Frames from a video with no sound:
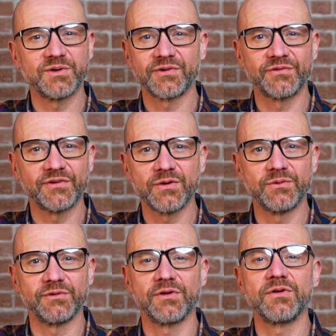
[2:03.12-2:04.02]
we just
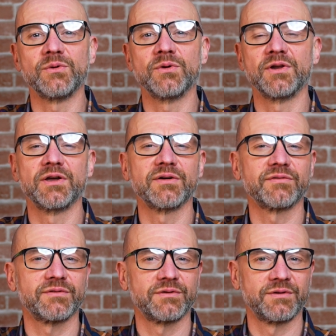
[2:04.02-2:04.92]
don't do
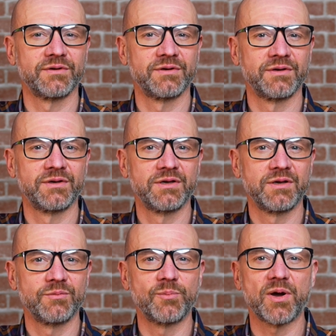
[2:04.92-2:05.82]
enough.
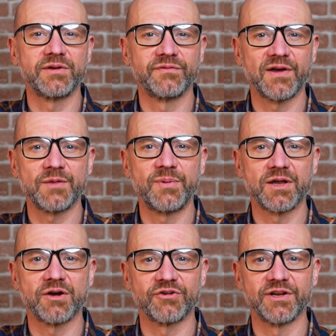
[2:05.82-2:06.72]
But by
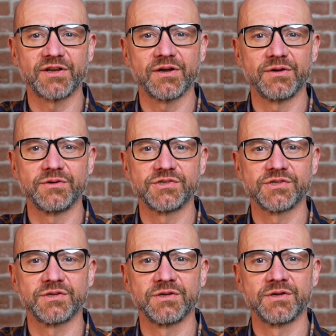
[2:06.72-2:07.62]
developing our inner
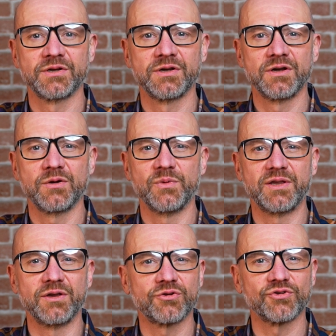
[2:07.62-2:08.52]
coach, we
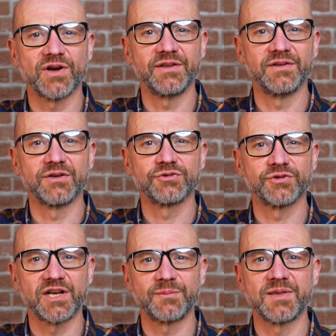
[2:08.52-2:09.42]
can create an
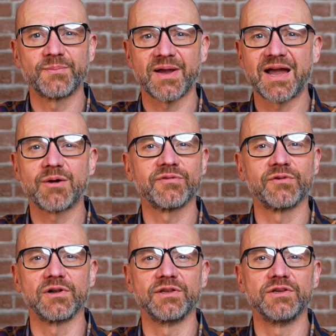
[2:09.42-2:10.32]
incredibly
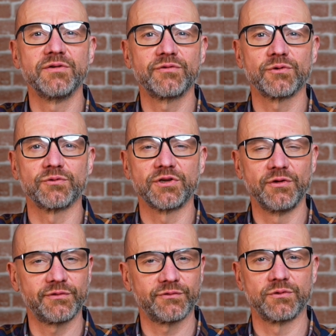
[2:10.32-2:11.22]
powerful and useful,
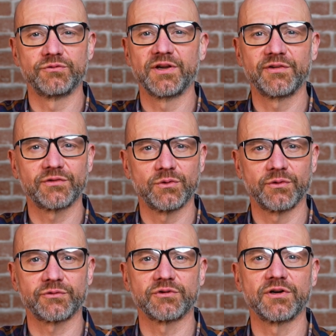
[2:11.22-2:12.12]
useful
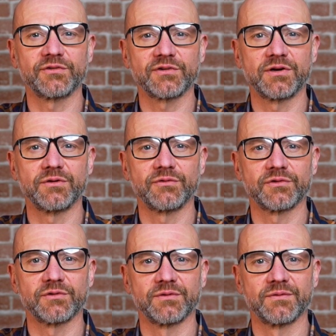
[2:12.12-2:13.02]
resource for ourselves.